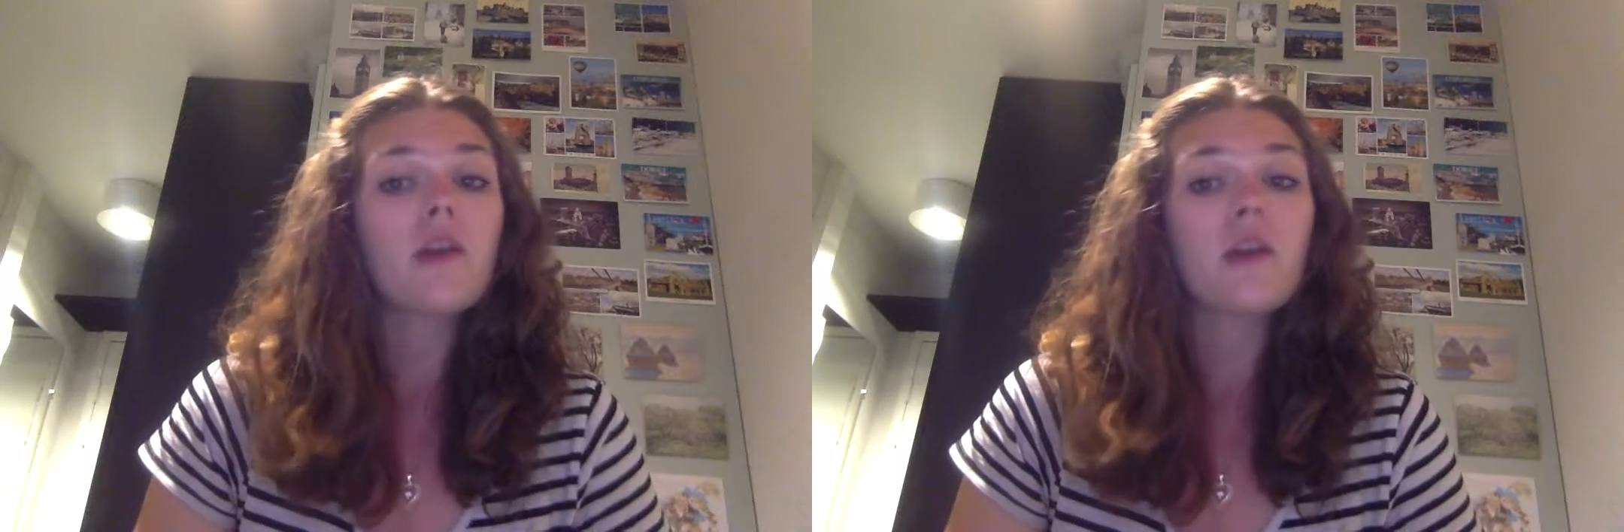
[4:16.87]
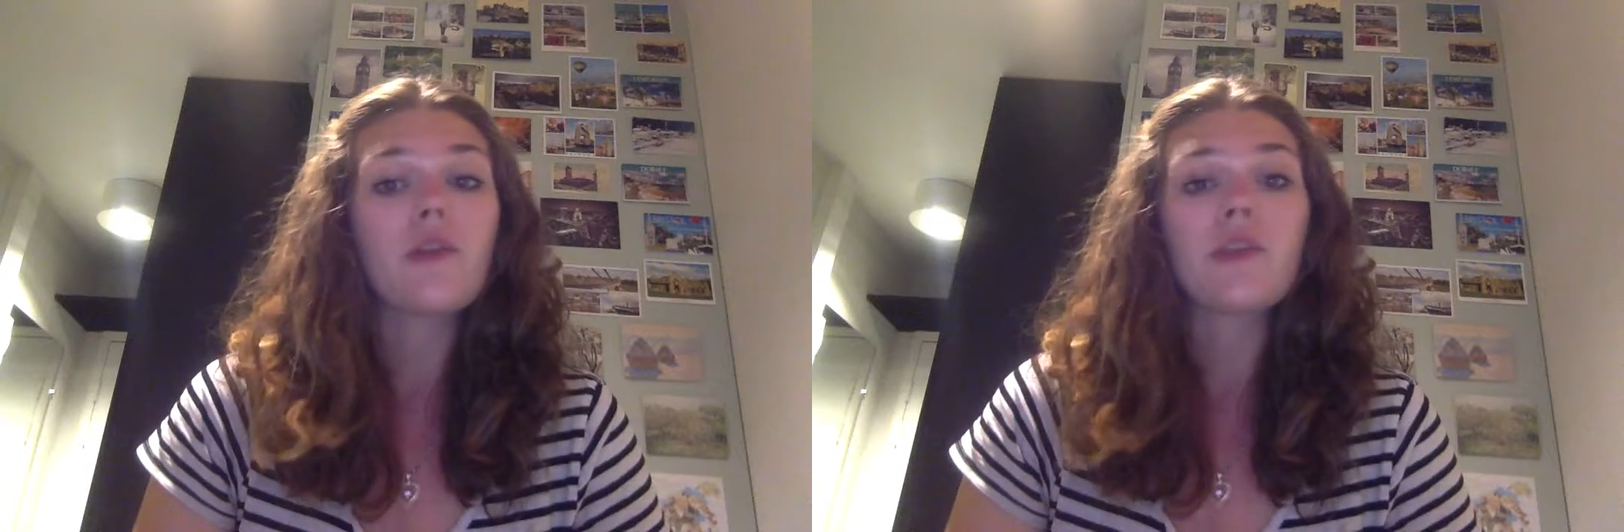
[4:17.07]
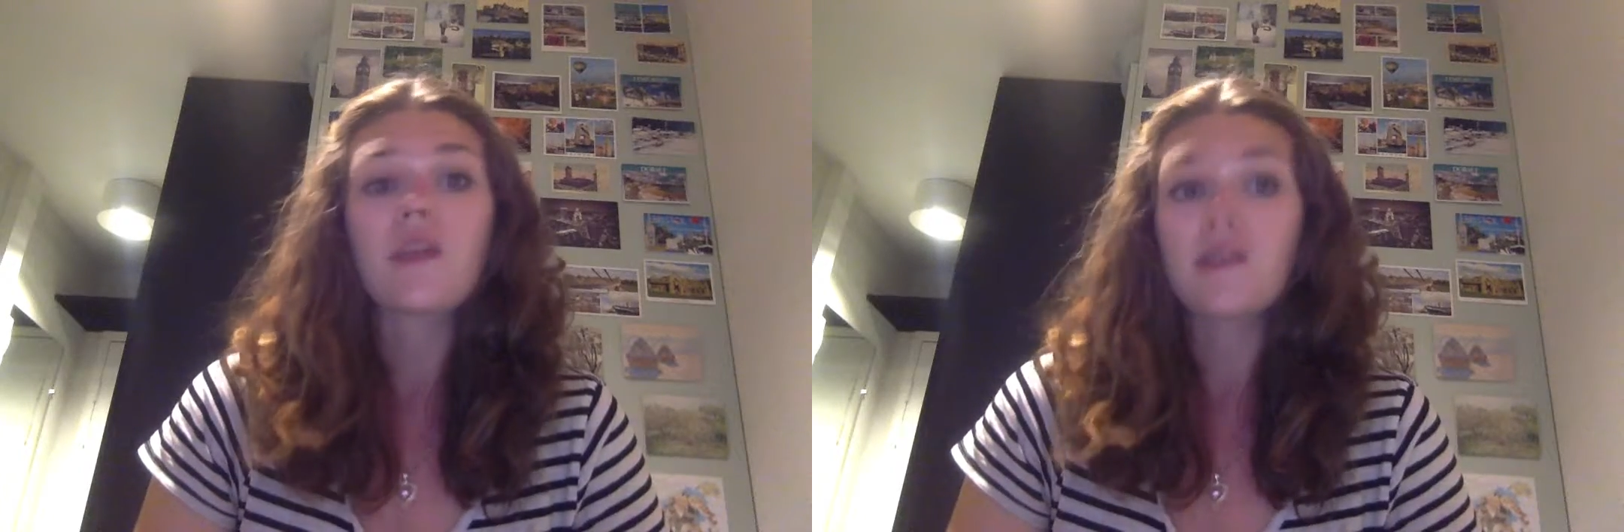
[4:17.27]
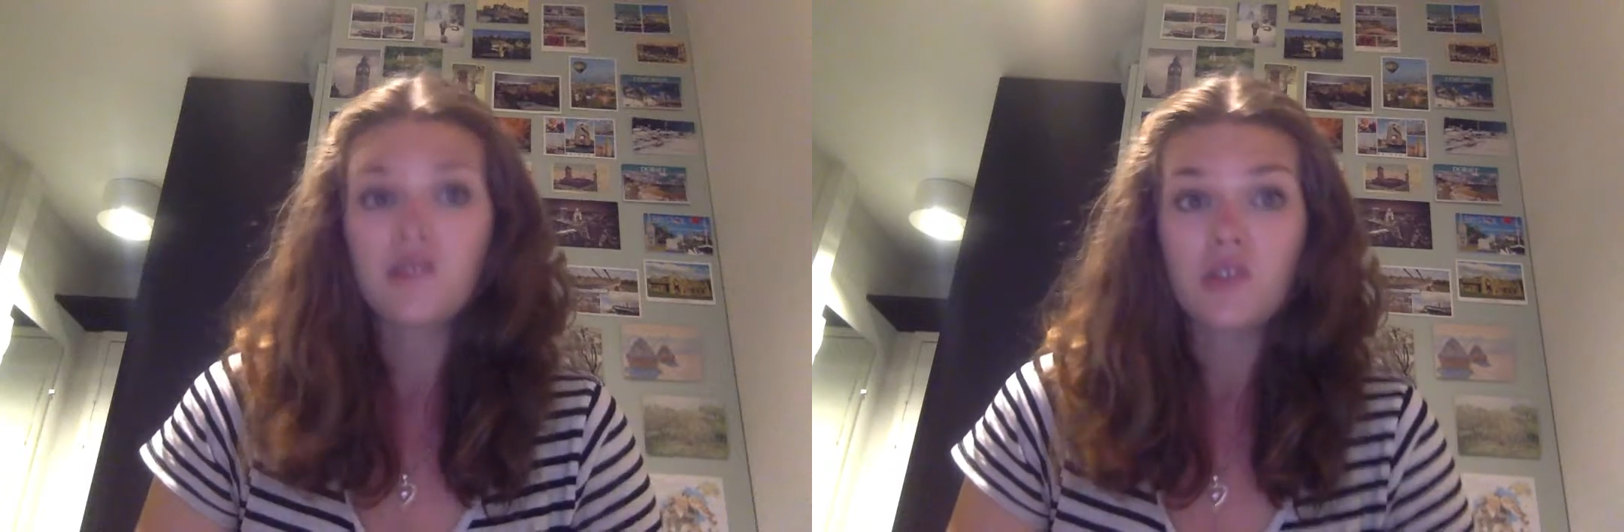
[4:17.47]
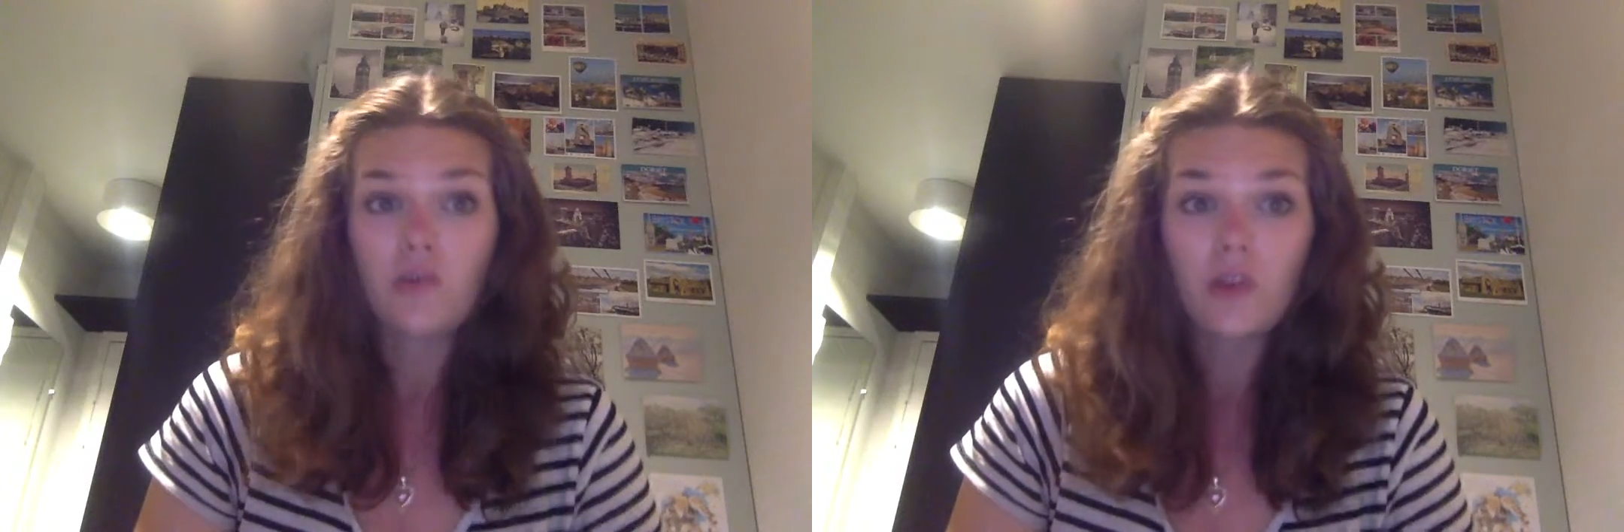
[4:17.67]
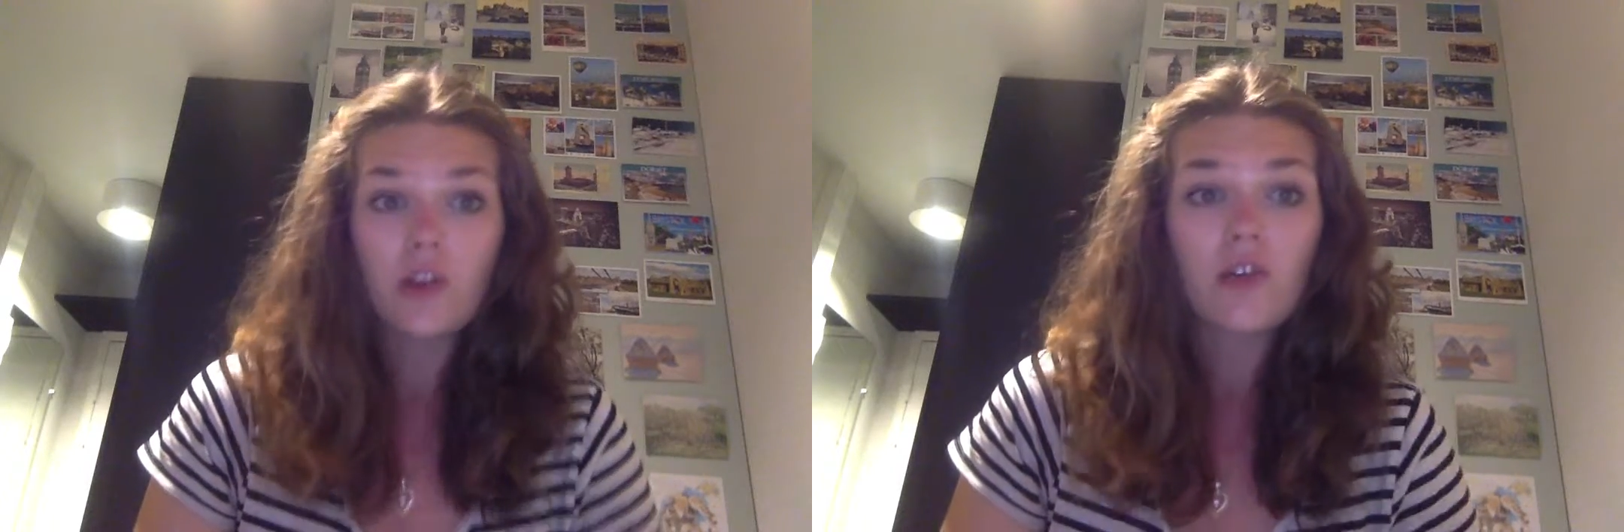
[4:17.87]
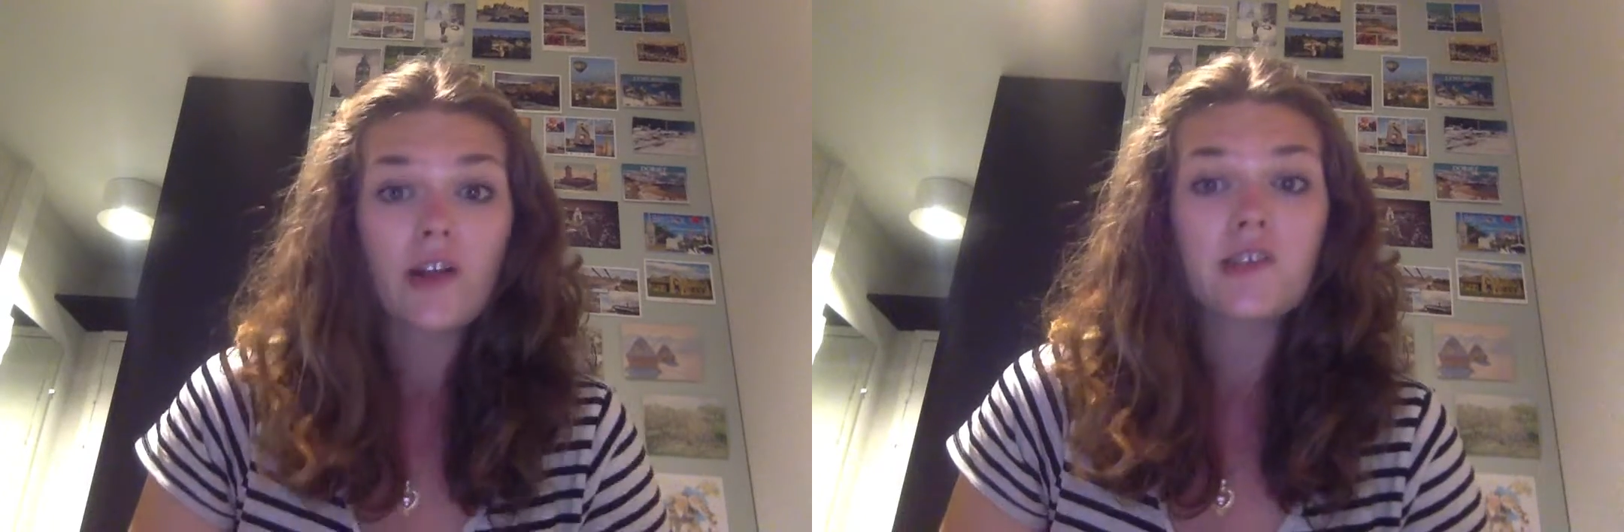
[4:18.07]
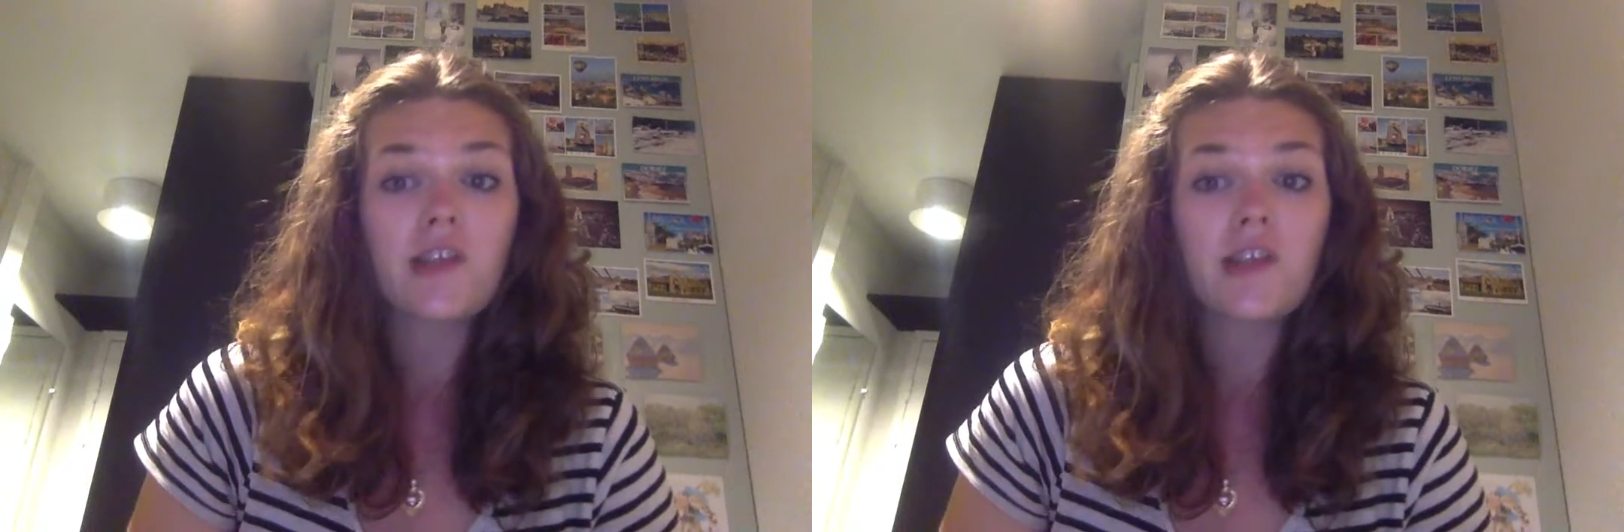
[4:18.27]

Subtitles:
and I think that this is a really great